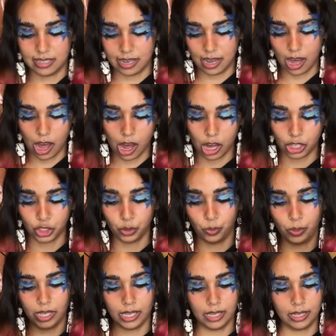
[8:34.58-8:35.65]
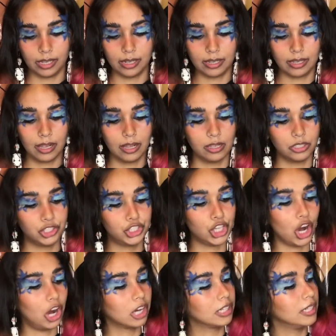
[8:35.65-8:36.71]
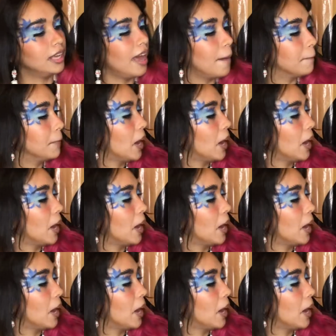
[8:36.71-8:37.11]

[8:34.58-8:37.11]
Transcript: a Halloween chocolate and